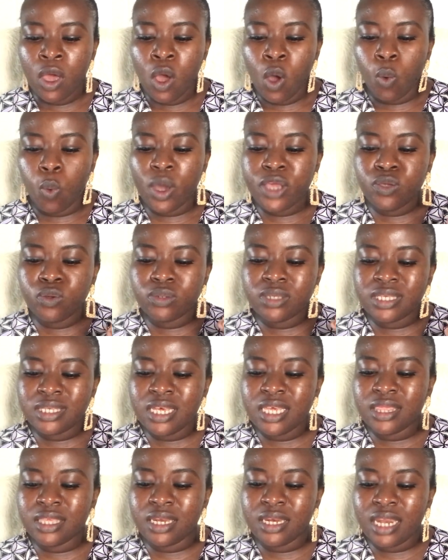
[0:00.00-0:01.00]
When you
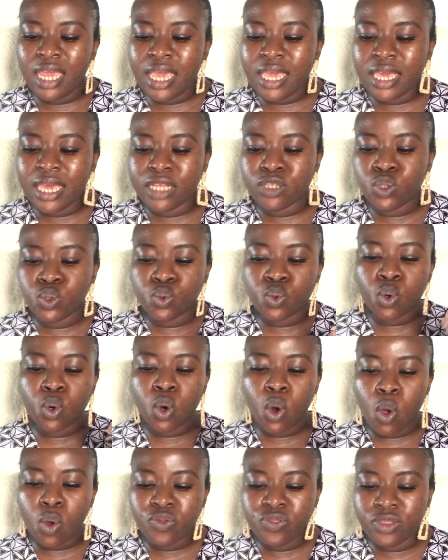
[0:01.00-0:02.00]
see the naked, to
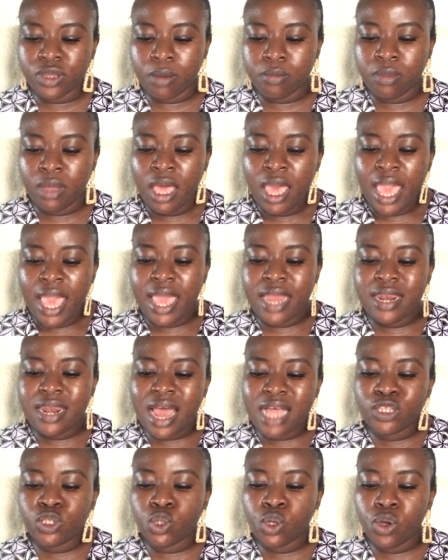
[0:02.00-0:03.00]
clothe them and
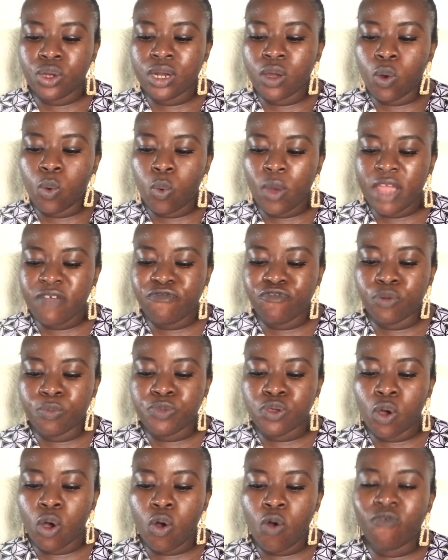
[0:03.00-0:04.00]
not turn away from
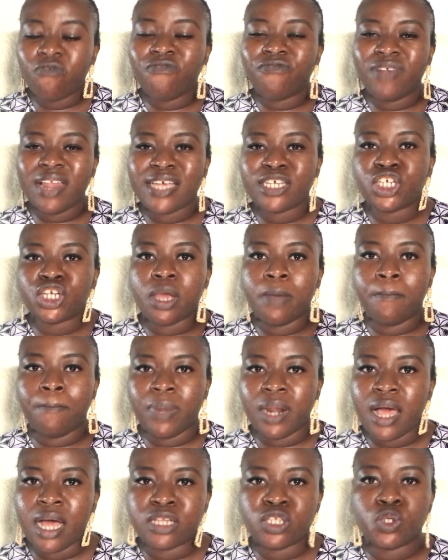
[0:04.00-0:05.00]
your own flesh and
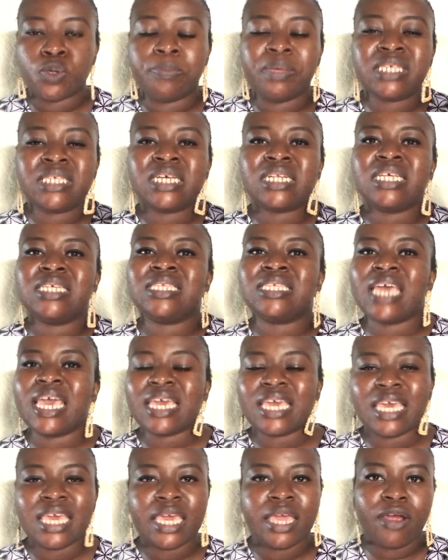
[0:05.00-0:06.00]
blood. So basically
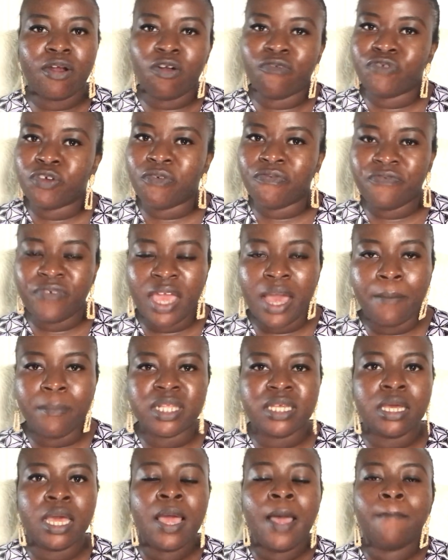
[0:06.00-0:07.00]
taking care of your
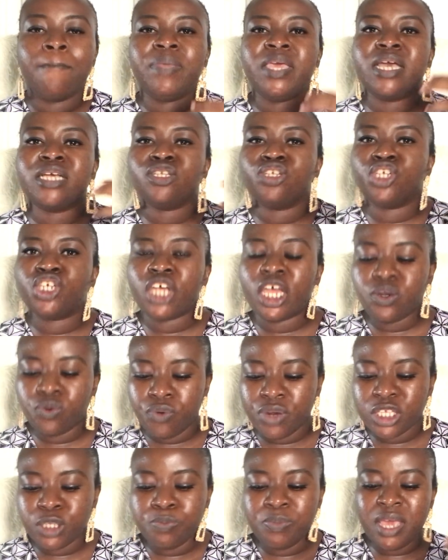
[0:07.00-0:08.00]
family, being
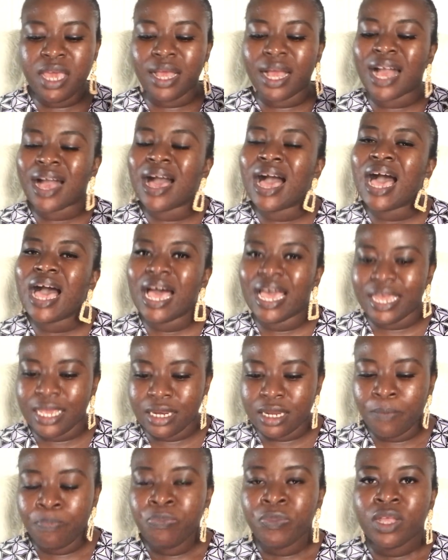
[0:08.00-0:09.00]
generous, being
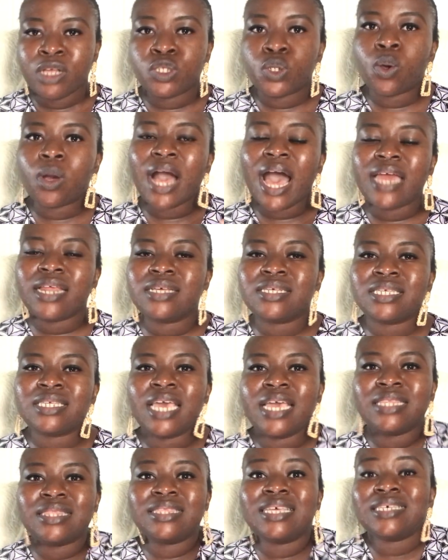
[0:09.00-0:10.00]
kind. So God is
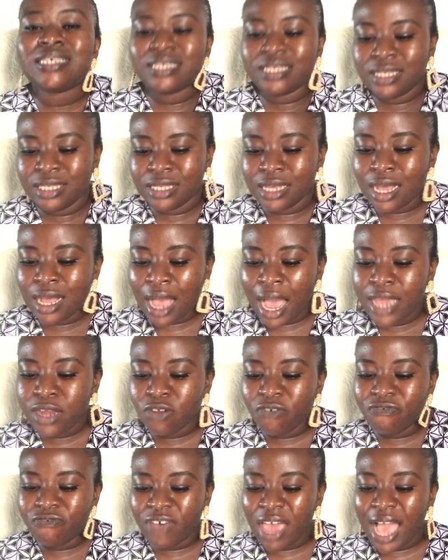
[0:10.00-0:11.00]
saying this is the kind
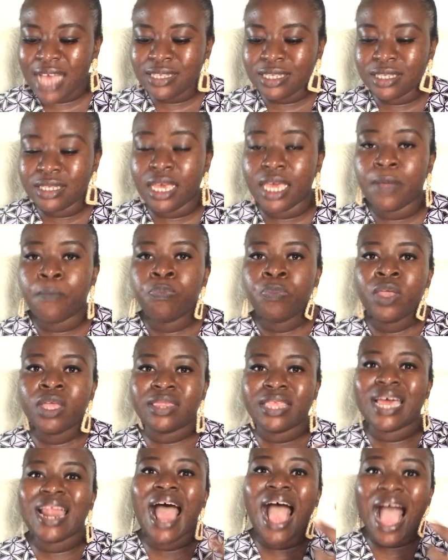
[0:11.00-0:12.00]
of fasting
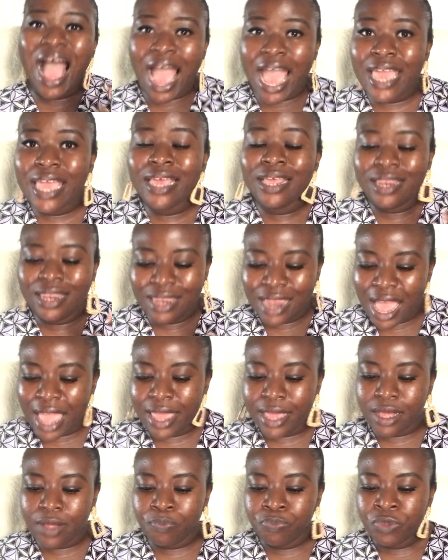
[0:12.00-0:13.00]
that I
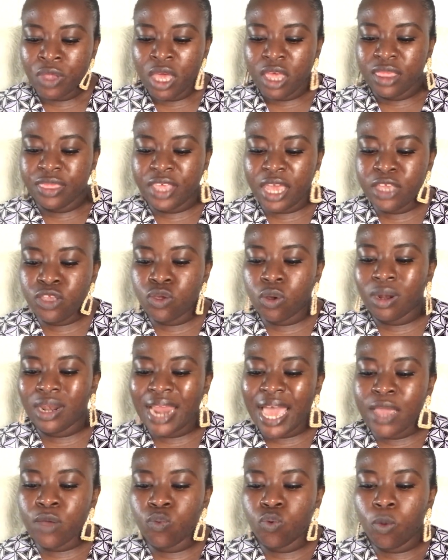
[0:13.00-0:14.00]
like. Then your
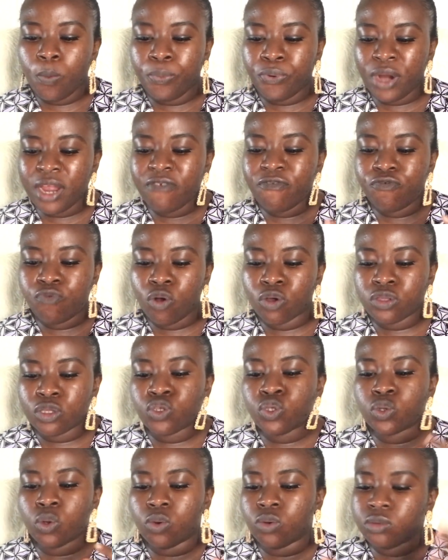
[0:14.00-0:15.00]
light will break forth.
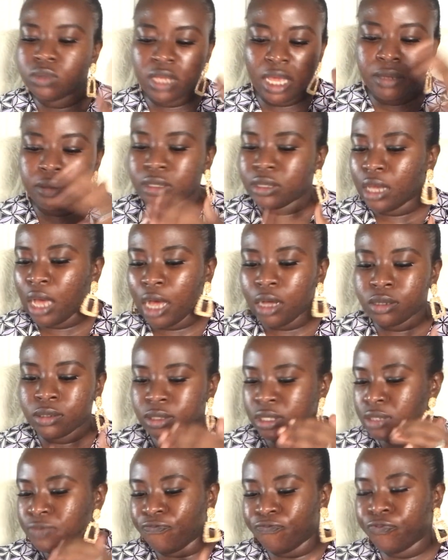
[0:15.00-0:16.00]
So then
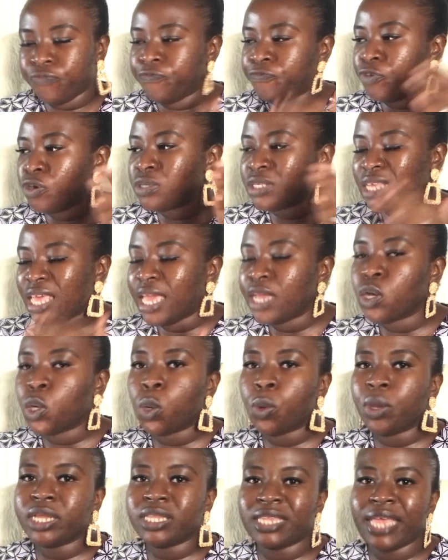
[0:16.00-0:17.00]
this verse 8
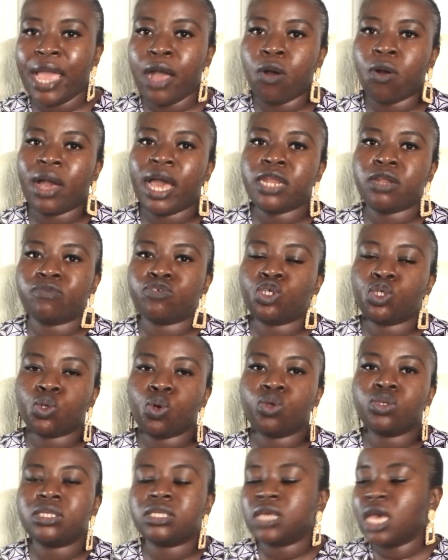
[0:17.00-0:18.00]
going down kind of
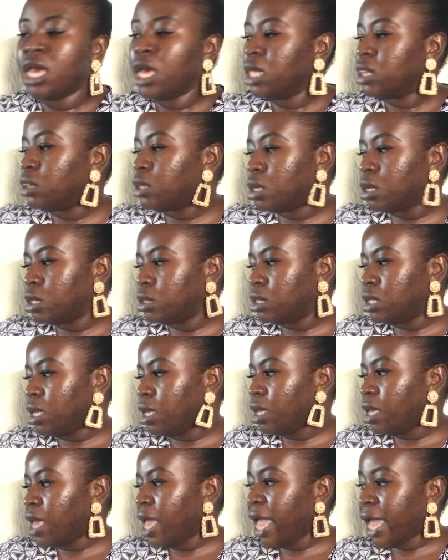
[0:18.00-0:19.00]
shows
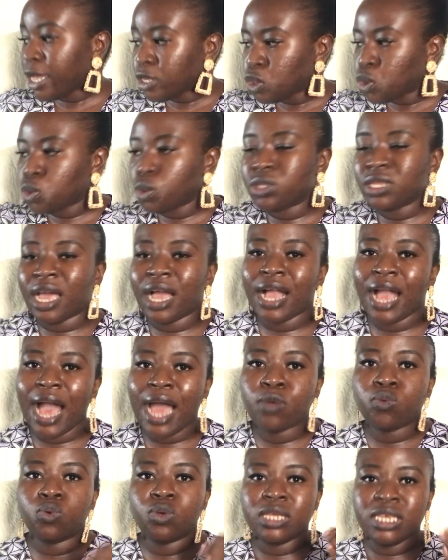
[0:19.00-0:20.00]
the answer that
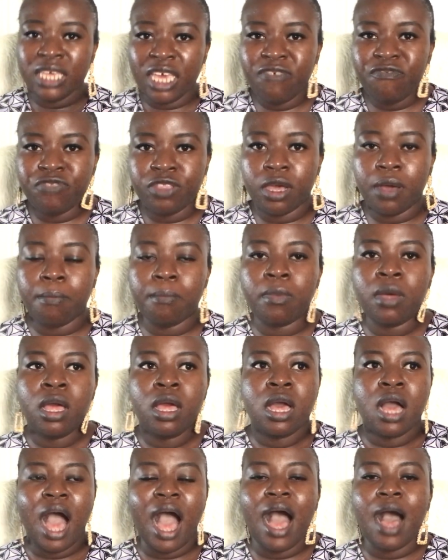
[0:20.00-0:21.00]
God will give them
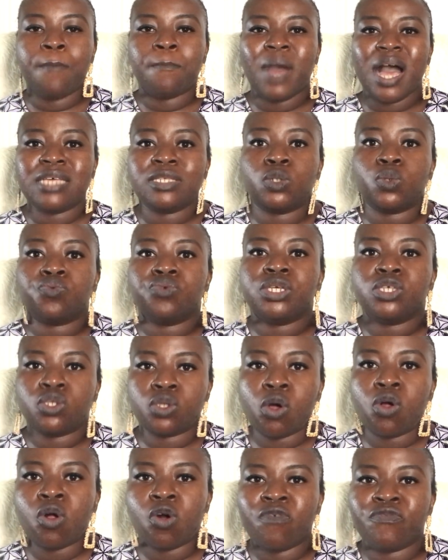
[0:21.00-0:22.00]
as a
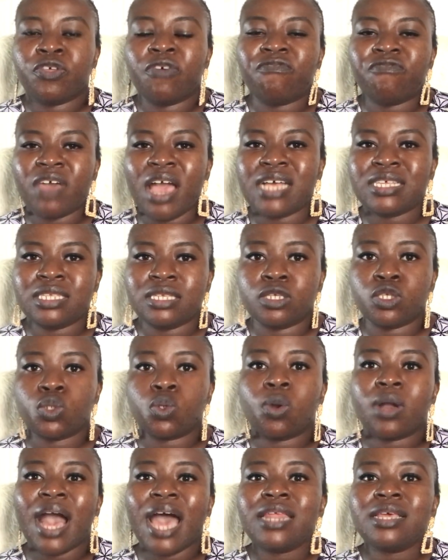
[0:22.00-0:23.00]
result of the fasting. So
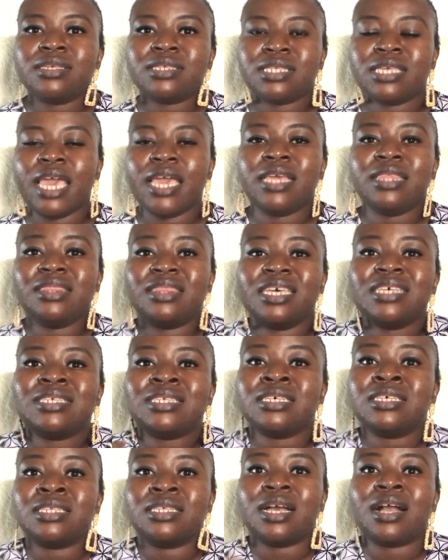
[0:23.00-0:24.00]
God is saying this
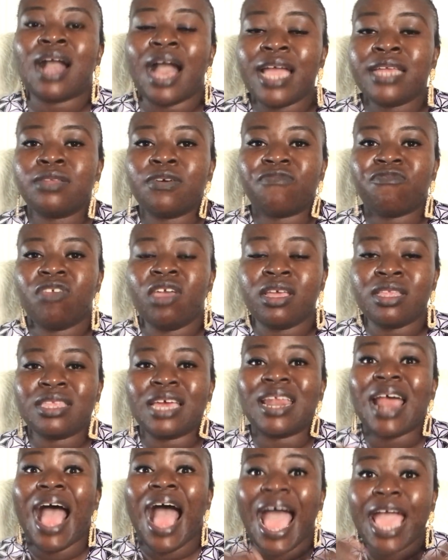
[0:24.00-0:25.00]
is the kind of thing
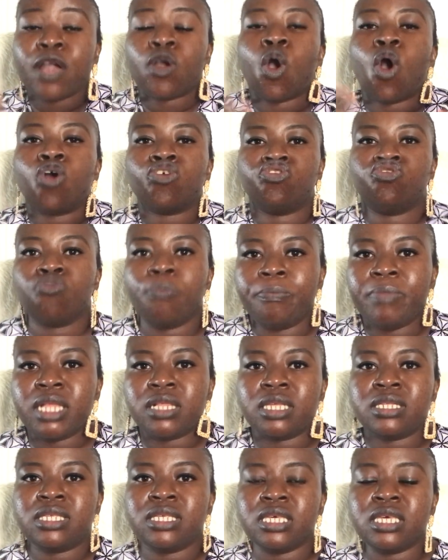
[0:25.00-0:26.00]
that I call
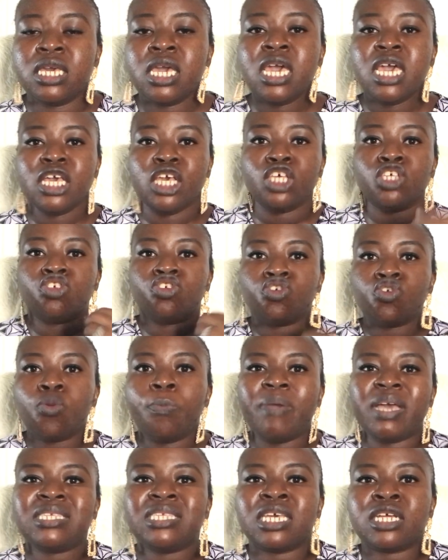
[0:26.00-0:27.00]
humility, is you
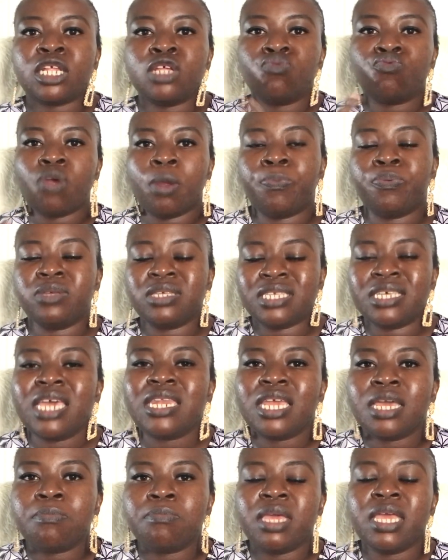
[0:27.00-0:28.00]
basically
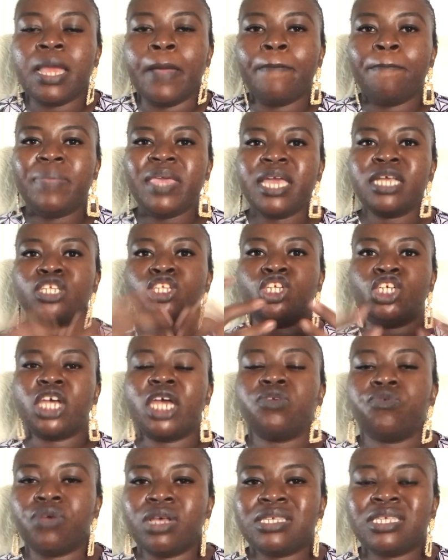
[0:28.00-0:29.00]
representing me in being
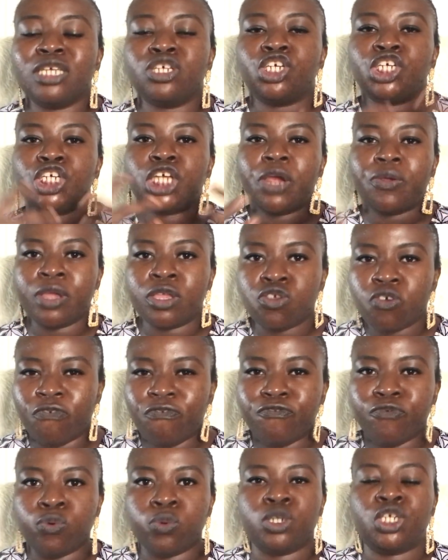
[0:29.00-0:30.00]
generous and sharing your
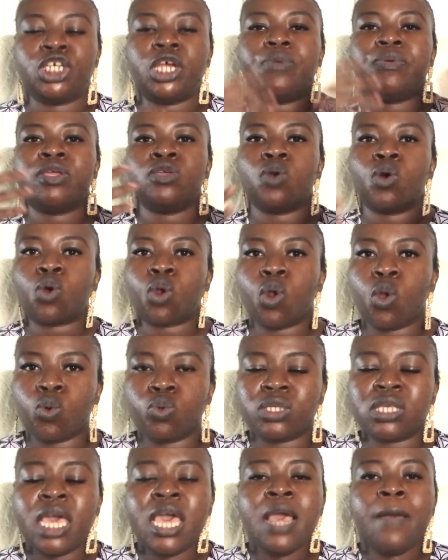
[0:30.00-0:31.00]
food, sharing your
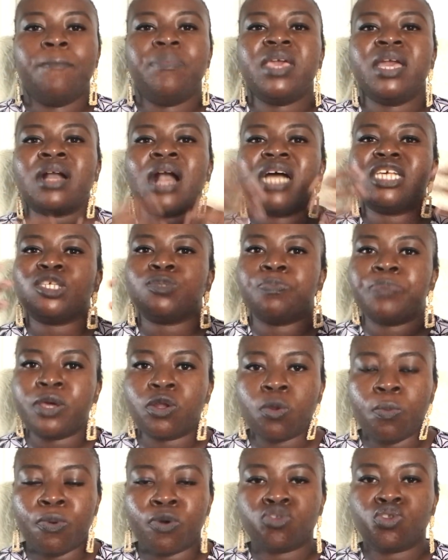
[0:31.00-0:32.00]
clothes, being
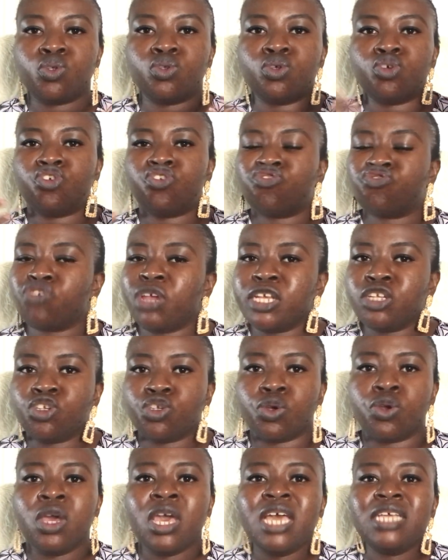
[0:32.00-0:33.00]
hospitable to the
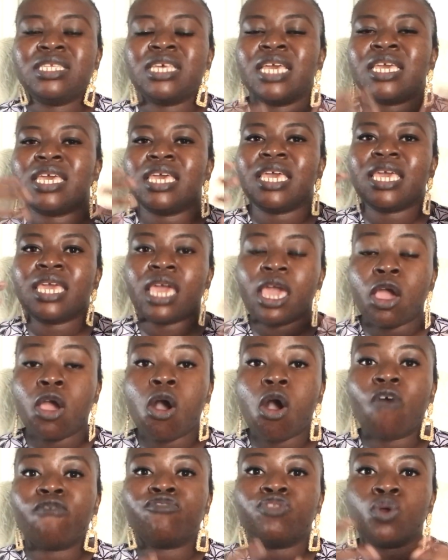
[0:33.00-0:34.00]
stranger, taking care
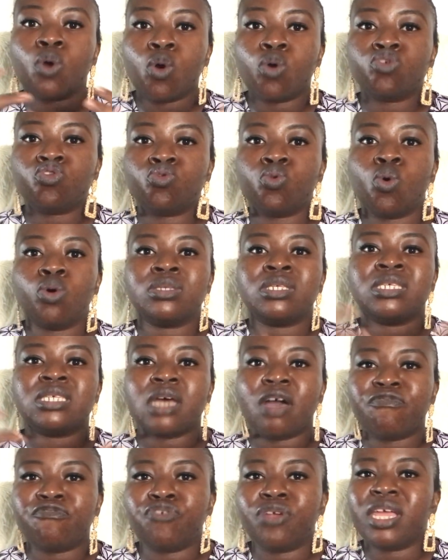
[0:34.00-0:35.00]
of those who are
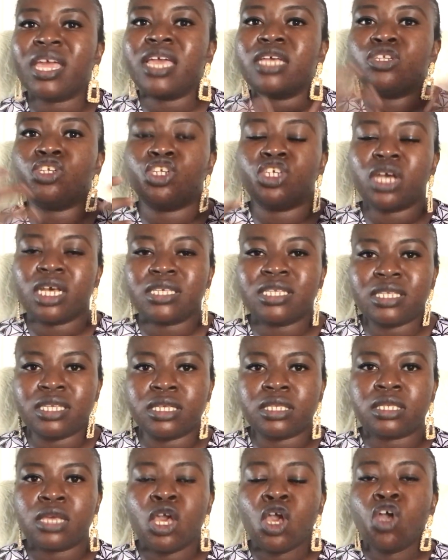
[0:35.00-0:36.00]
suffering
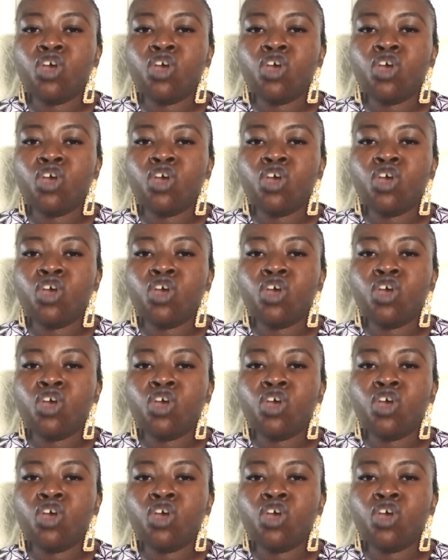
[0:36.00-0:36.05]
injustice.